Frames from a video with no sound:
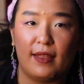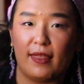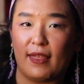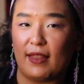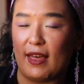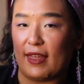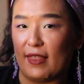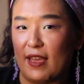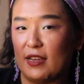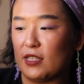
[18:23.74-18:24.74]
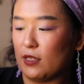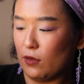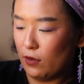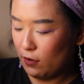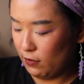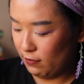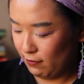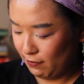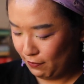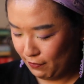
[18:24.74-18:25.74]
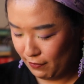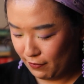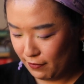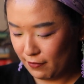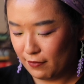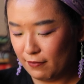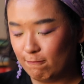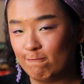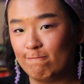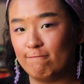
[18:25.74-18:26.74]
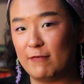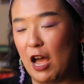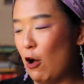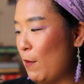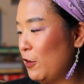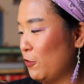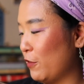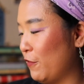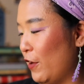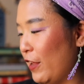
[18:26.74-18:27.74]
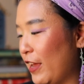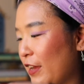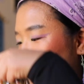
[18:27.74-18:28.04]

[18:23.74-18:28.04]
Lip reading: thing like this. Oops. Not all my jewelry falling.